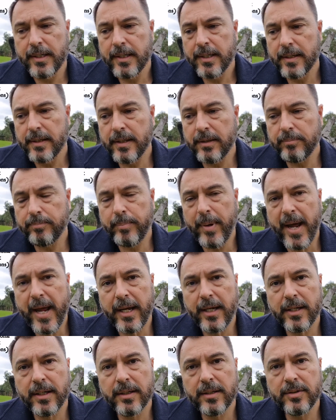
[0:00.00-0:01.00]
The
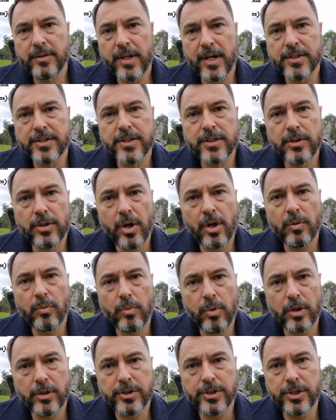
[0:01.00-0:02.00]
bank does not
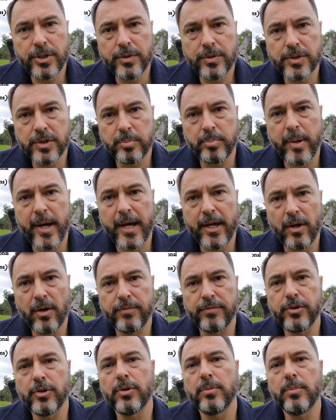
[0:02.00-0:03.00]
want you to pay
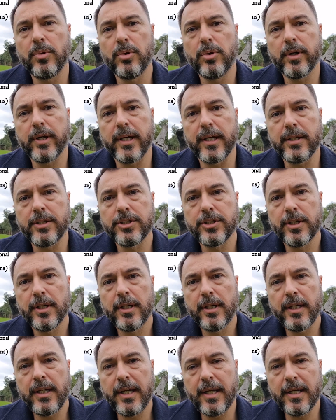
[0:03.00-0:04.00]
off your mortgage
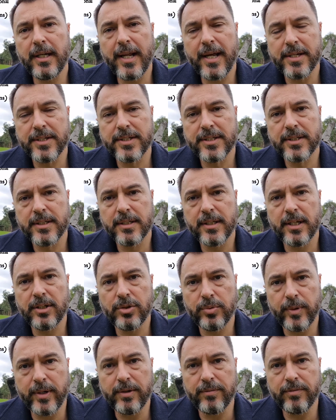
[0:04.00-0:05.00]
in less than
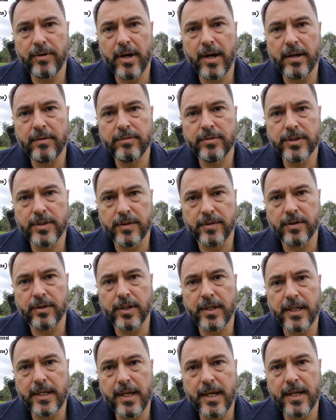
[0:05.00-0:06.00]
25 to
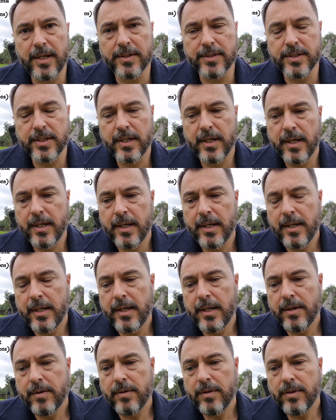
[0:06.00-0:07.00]
30 years.
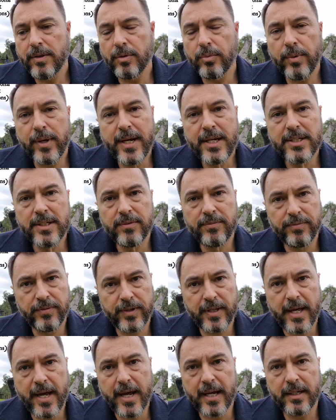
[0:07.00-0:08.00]
The reason for
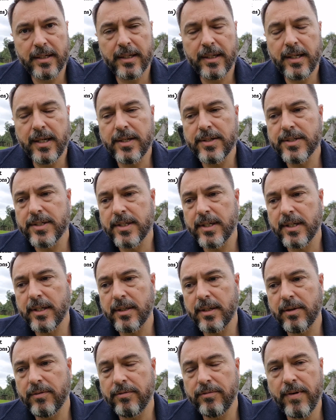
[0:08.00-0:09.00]
that is that
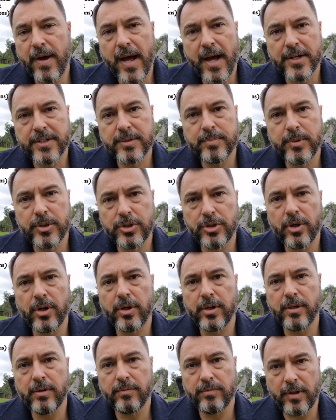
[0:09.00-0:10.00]
the vast
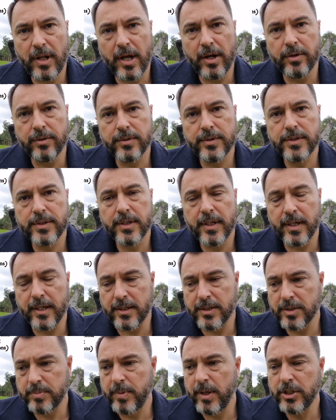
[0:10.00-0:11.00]
majority of loans, and
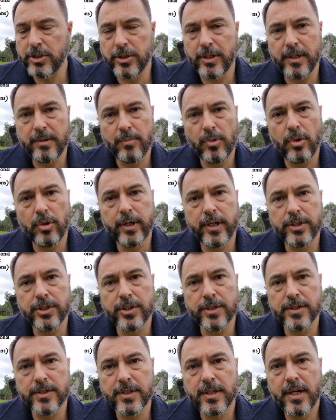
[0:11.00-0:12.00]
especially
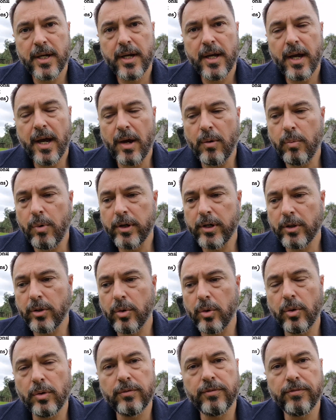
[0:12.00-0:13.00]
mortgages, are what are
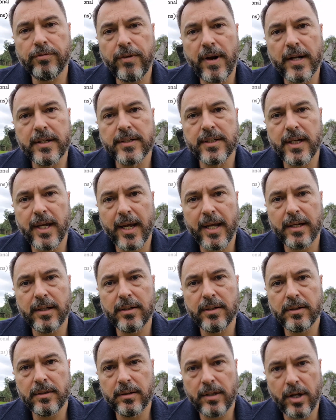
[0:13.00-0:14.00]
called
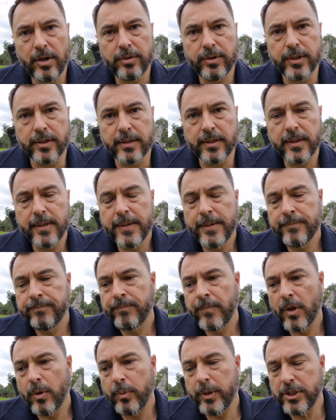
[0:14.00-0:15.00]
front-end loaded,
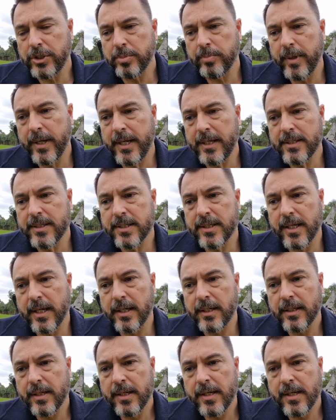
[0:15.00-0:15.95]
which means that,